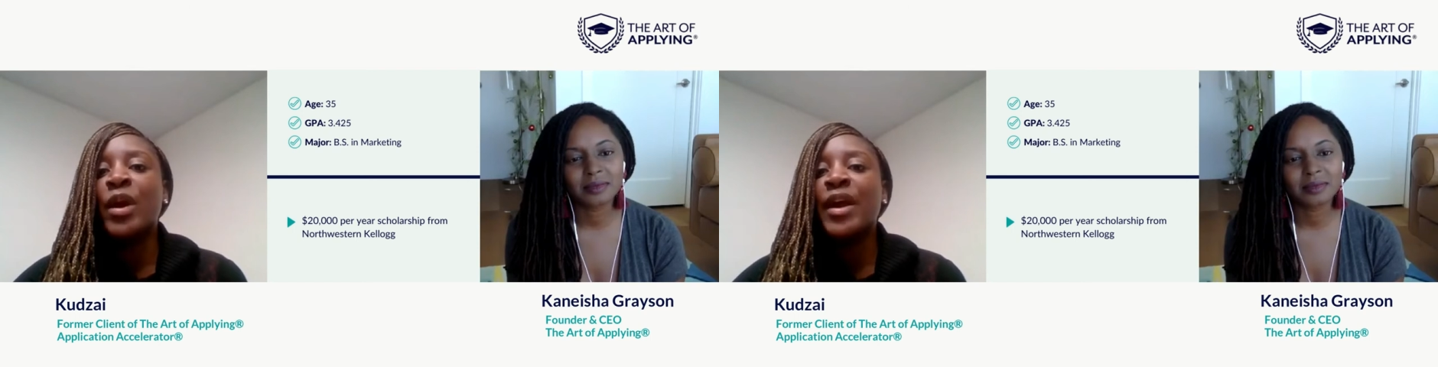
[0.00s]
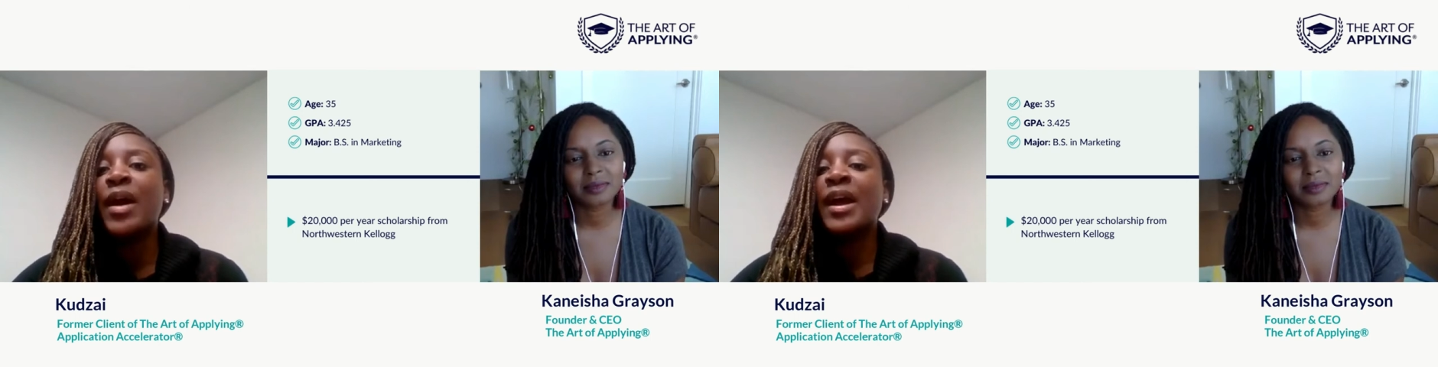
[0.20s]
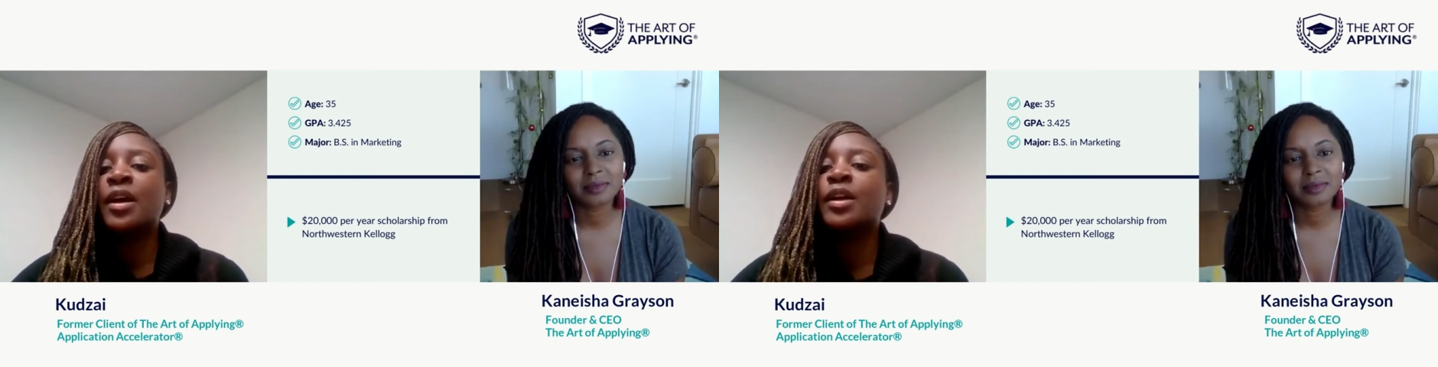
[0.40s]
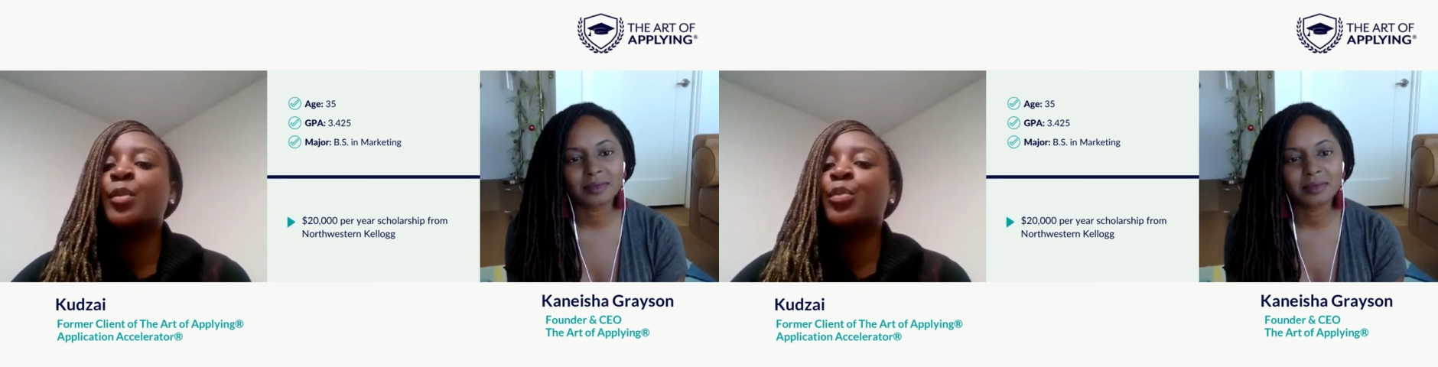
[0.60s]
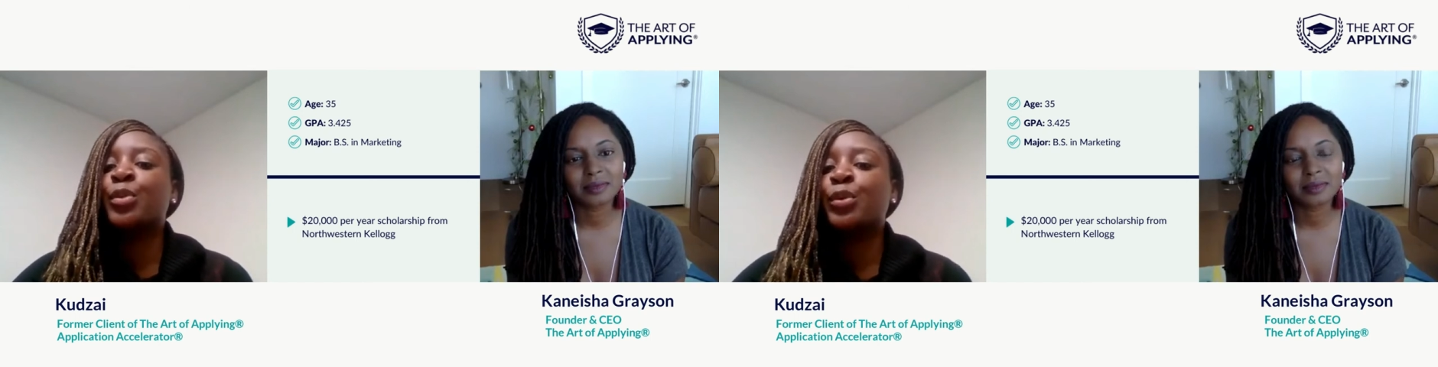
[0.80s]
Speaker 1: where I
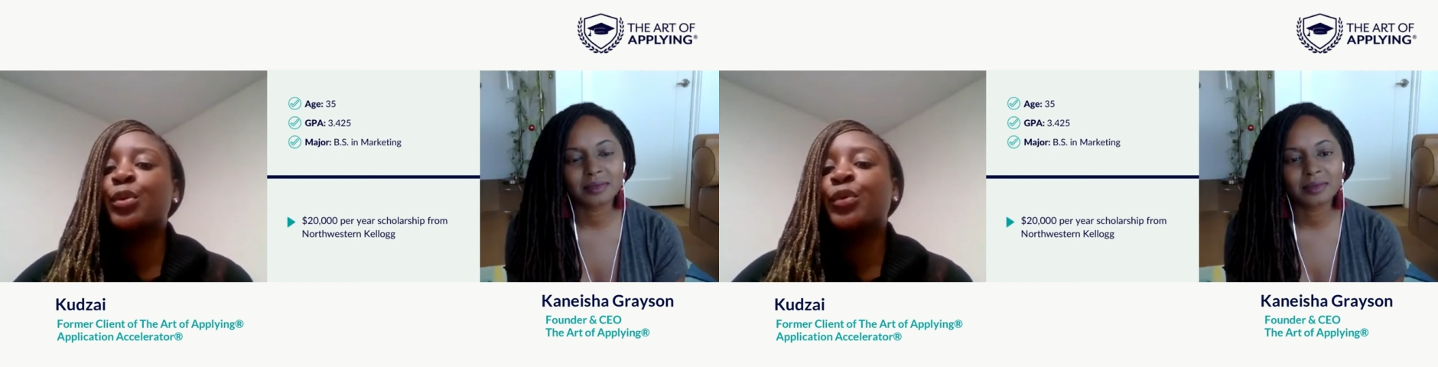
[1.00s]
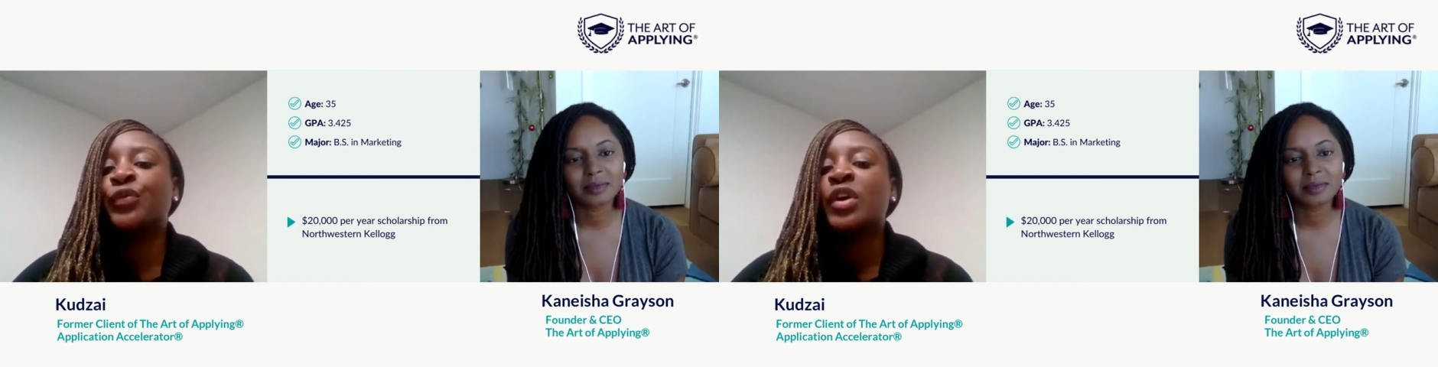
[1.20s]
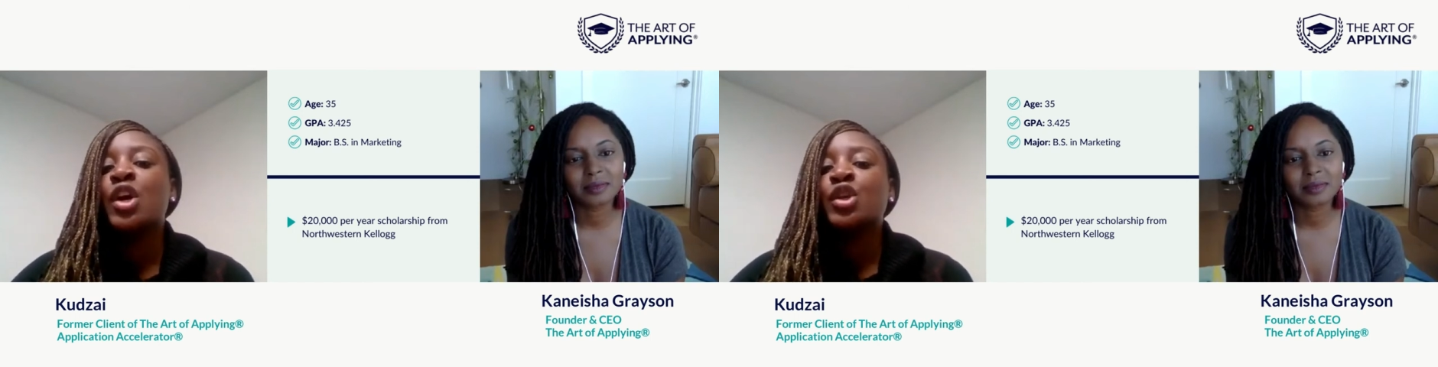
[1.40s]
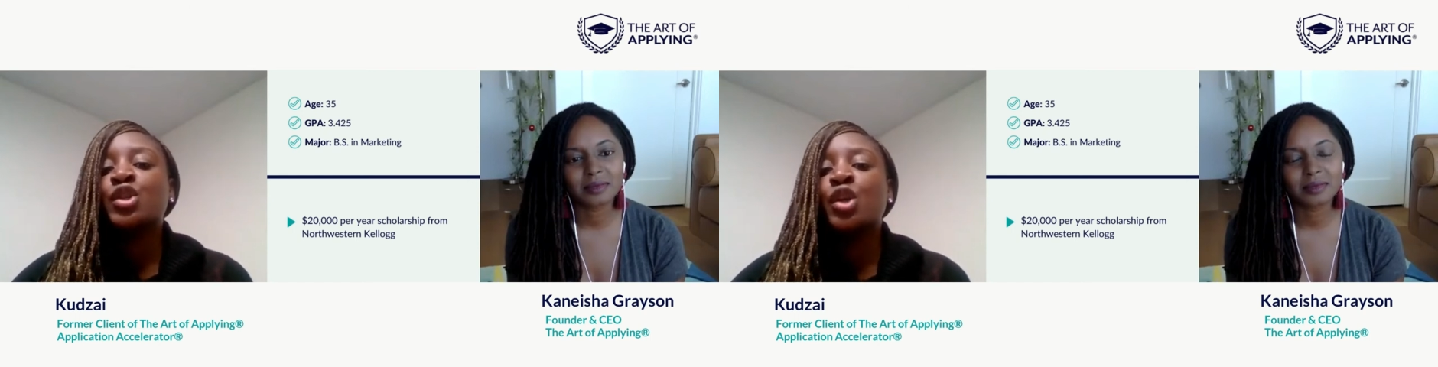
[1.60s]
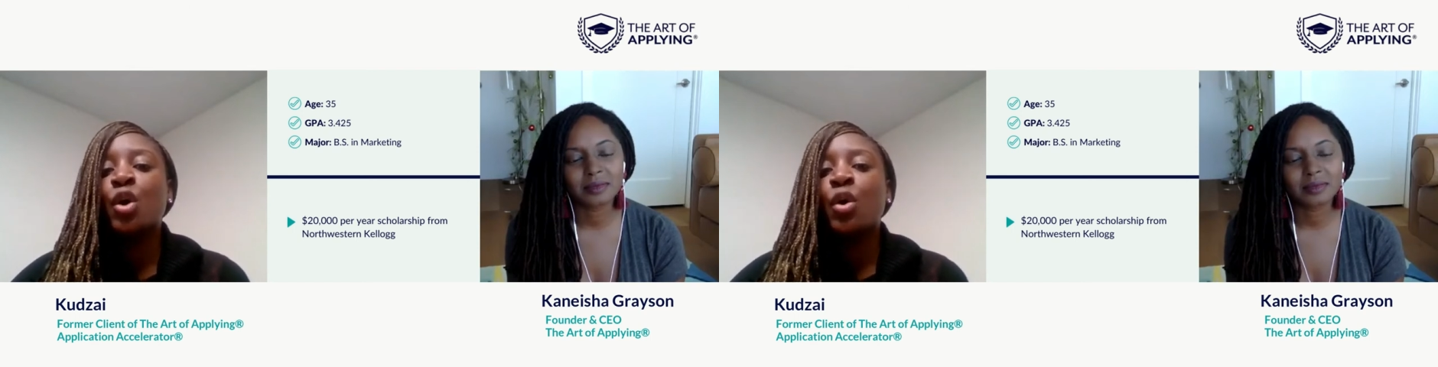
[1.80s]
could improve.
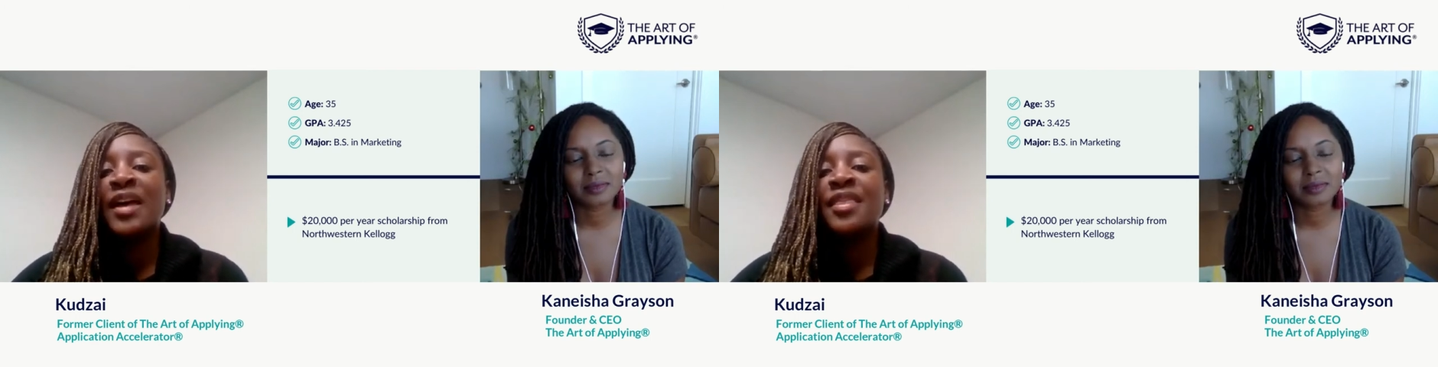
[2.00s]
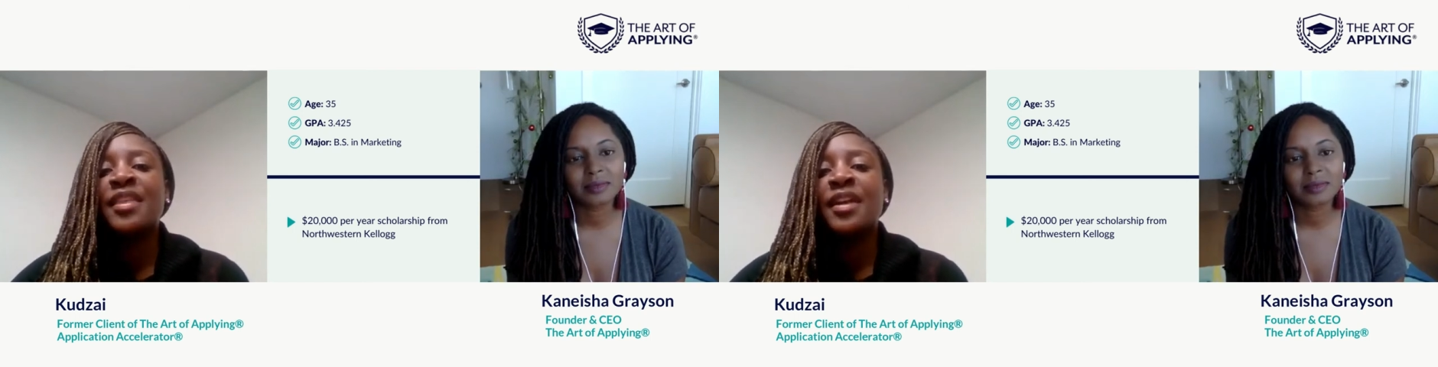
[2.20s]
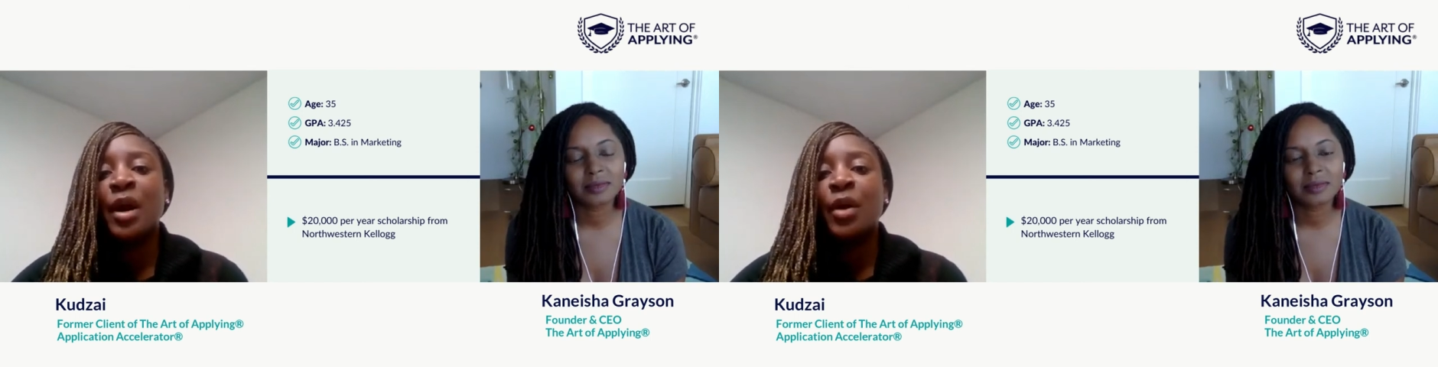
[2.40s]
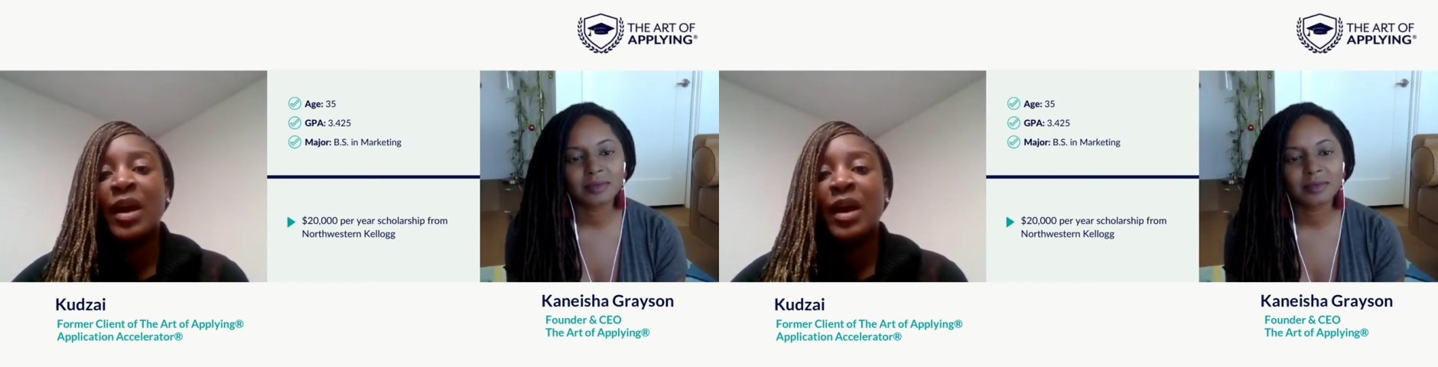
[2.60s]
So I think my